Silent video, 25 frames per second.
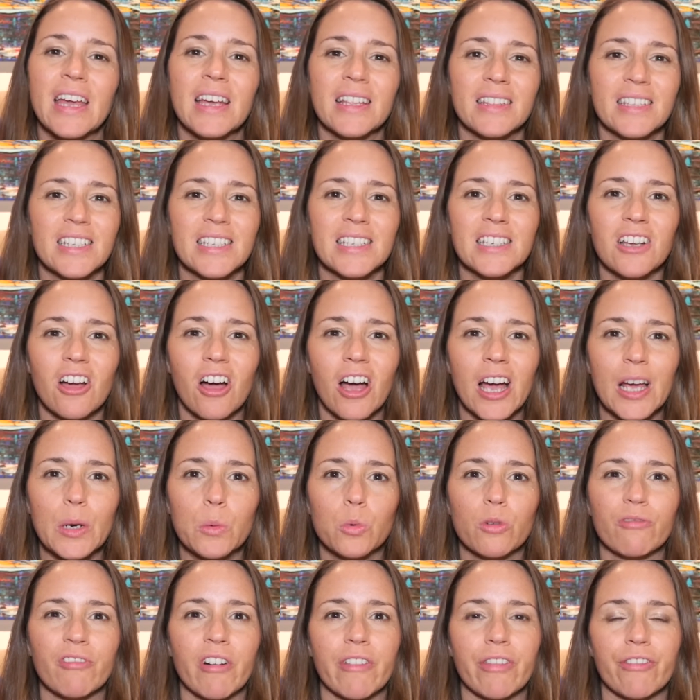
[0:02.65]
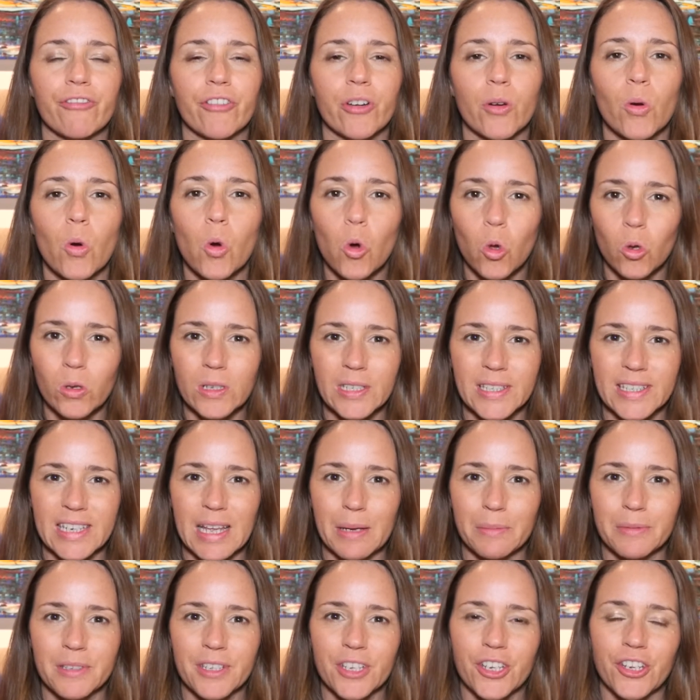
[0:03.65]
This guide will run through all the
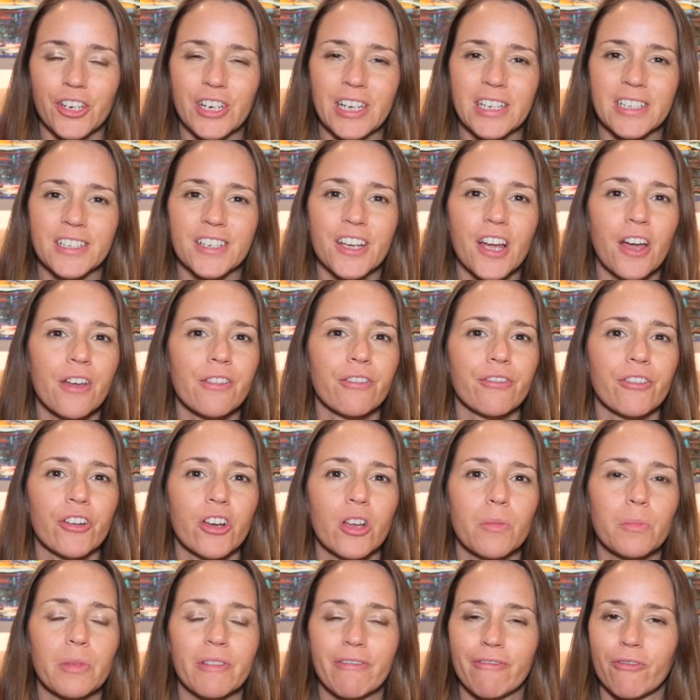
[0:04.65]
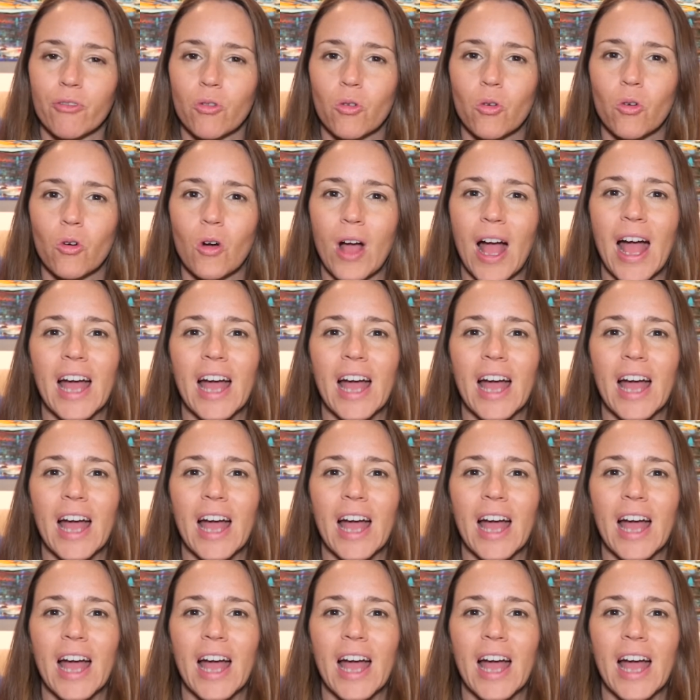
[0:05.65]
steps that you need to go through before